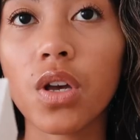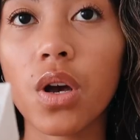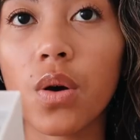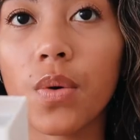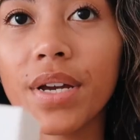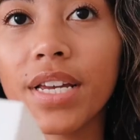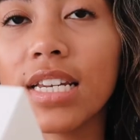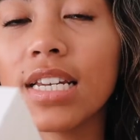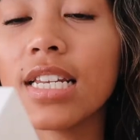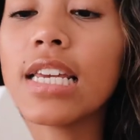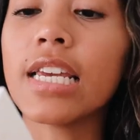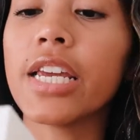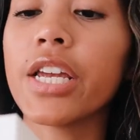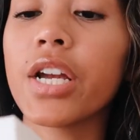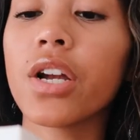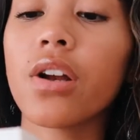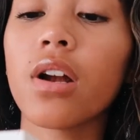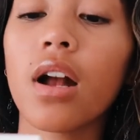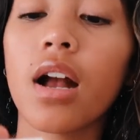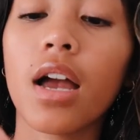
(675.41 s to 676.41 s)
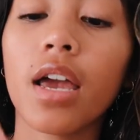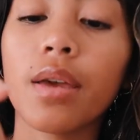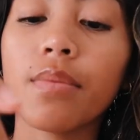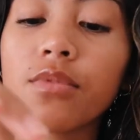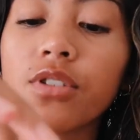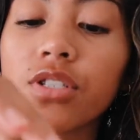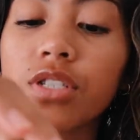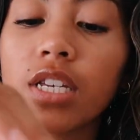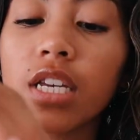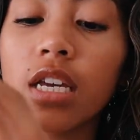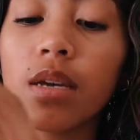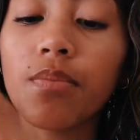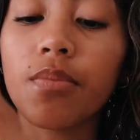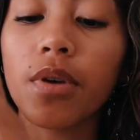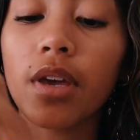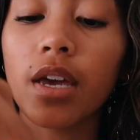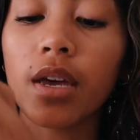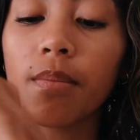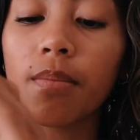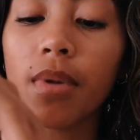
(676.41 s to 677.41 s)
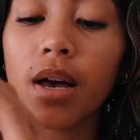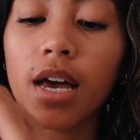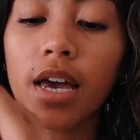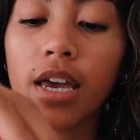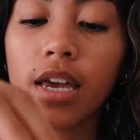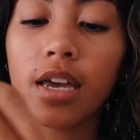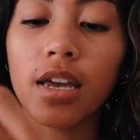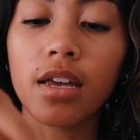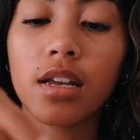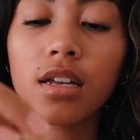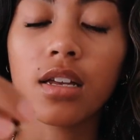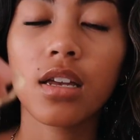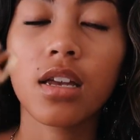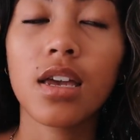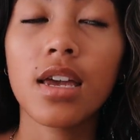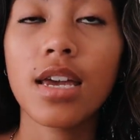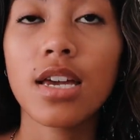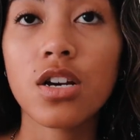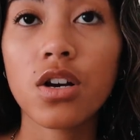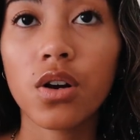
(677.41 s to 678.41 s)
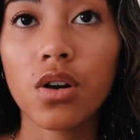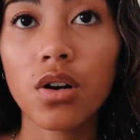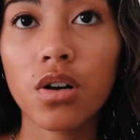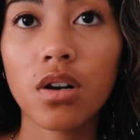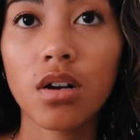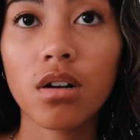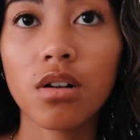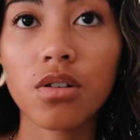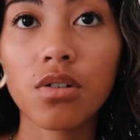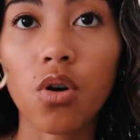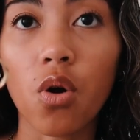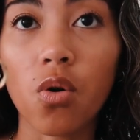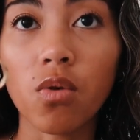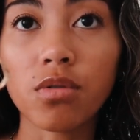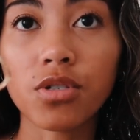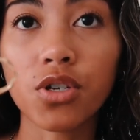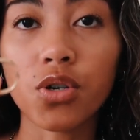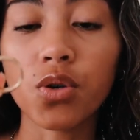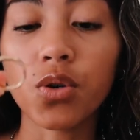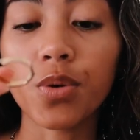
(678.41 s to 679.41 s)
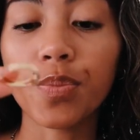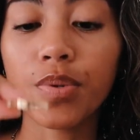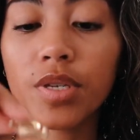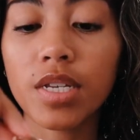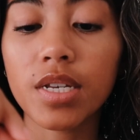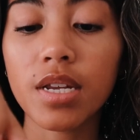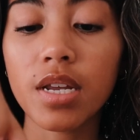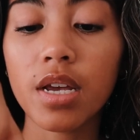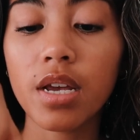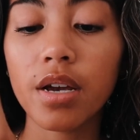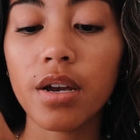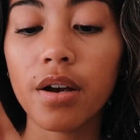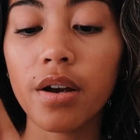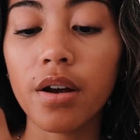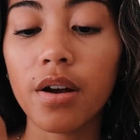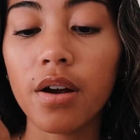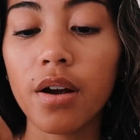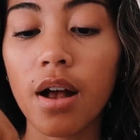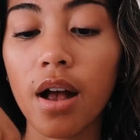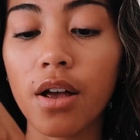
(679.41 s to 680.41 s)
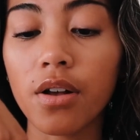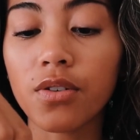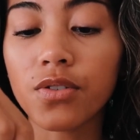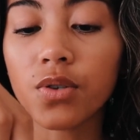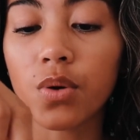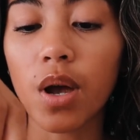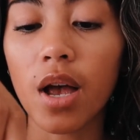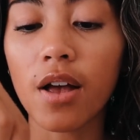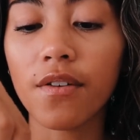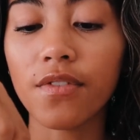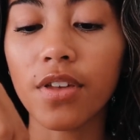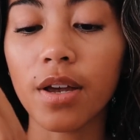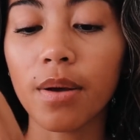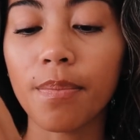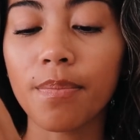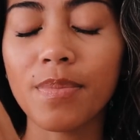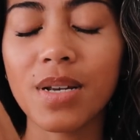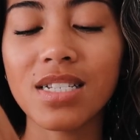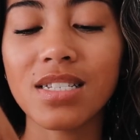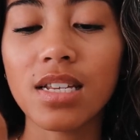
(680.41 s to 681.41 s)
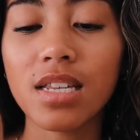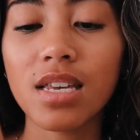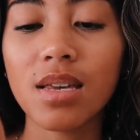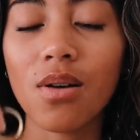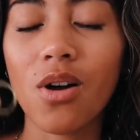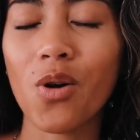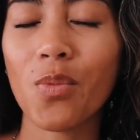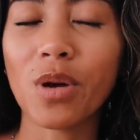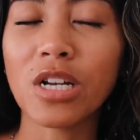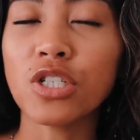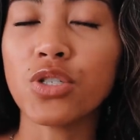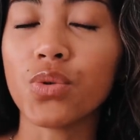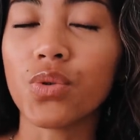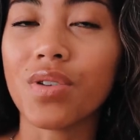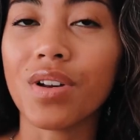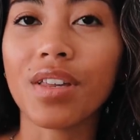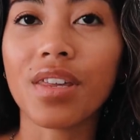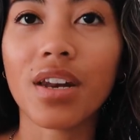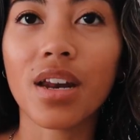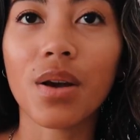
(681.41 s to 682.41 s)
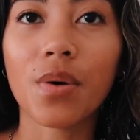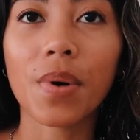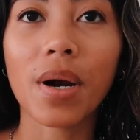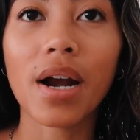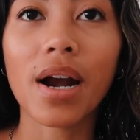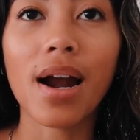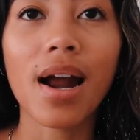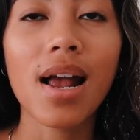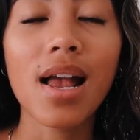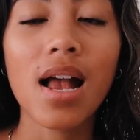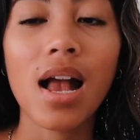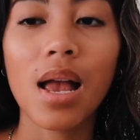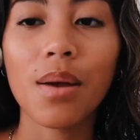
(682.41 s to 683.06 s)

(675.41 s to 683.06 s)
So in here, I'm just keeping my gold hoops in here. I also have like basically all my jewelry that I wear.